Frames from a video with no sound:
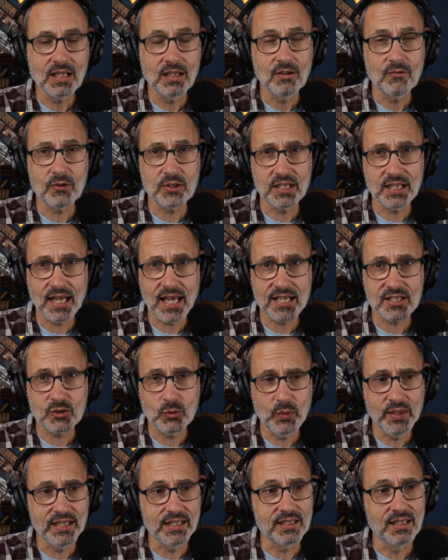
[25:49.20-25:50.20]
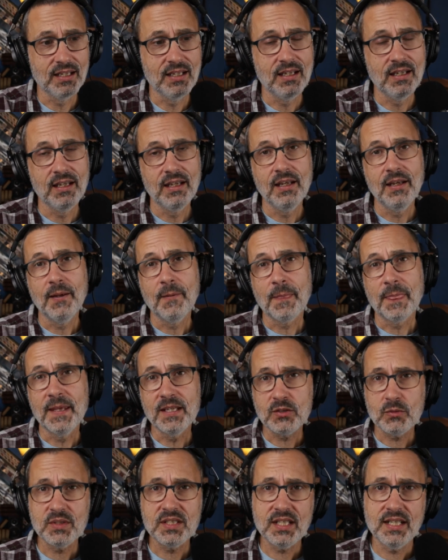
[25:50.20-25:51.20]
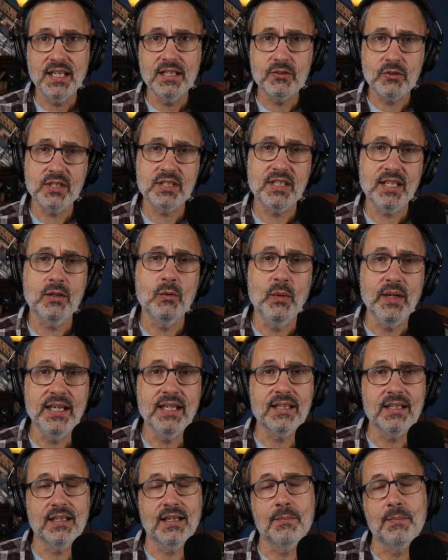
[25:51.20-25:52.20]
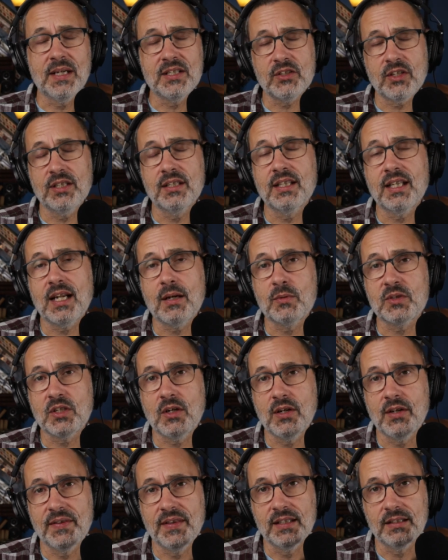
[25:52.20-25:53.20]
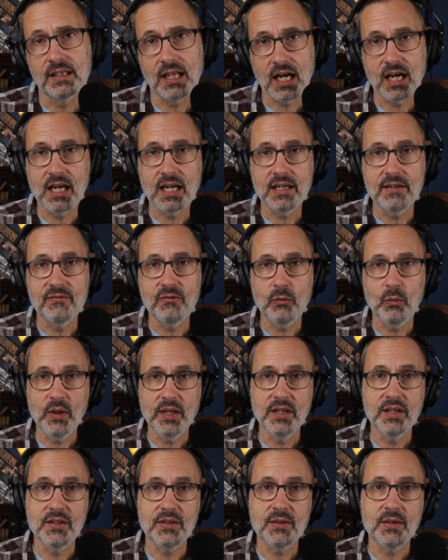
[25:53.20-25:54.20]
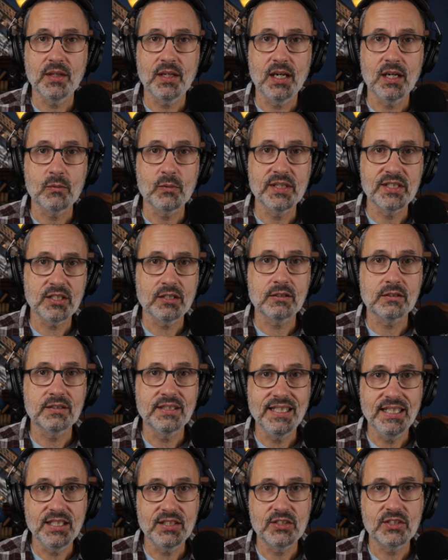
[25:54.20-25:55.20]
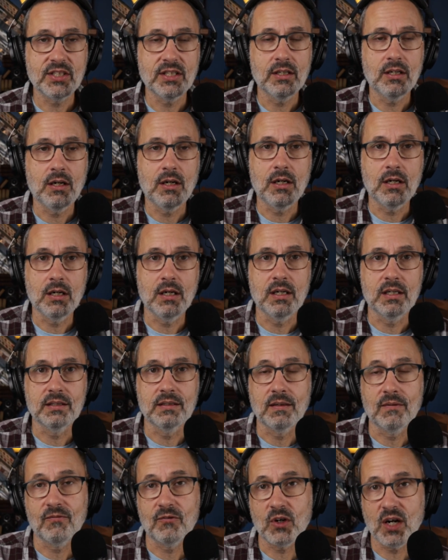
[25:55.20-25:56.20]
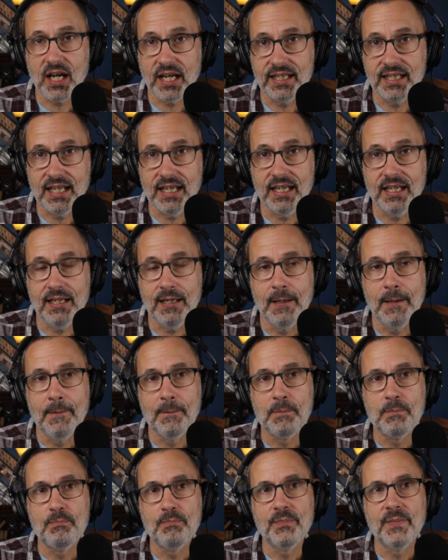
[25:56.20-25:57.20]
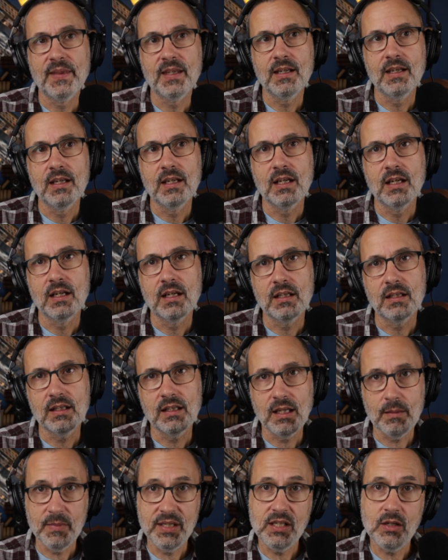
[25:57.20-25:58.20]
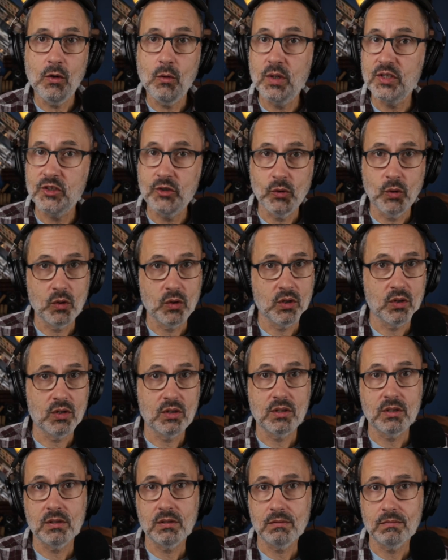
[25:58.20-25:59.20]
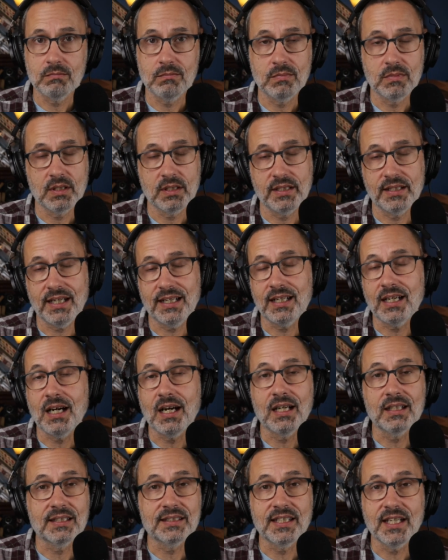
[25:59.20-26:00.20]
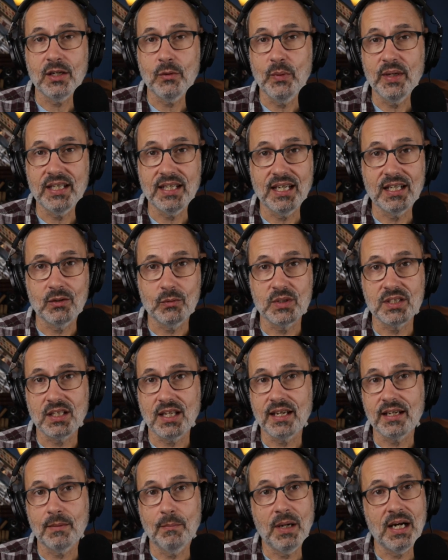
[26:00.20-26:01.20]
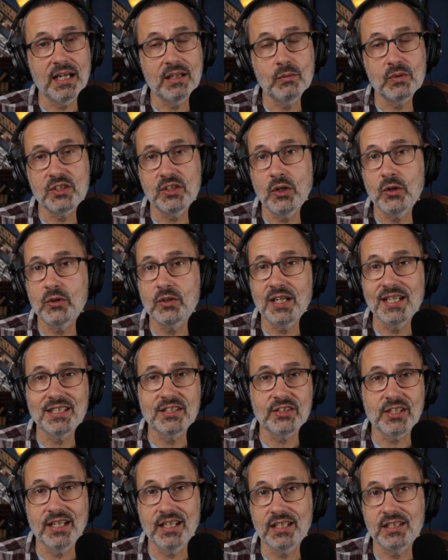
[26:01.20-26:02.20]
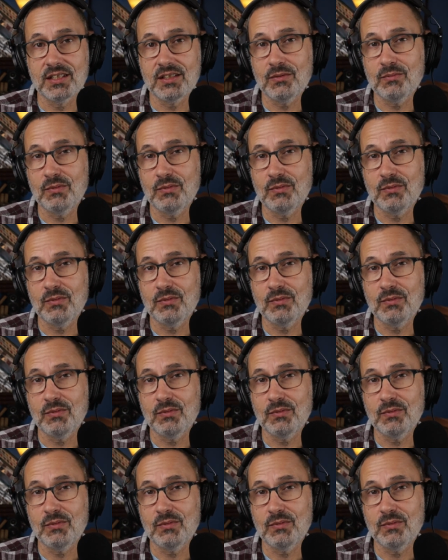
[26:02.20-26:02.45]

For the last week, this was an interesting week. I mentioned that I was on the live with Reseller Niche on Friday. Let me know what your kind of holiday weekend was like. Mine was no great shakes.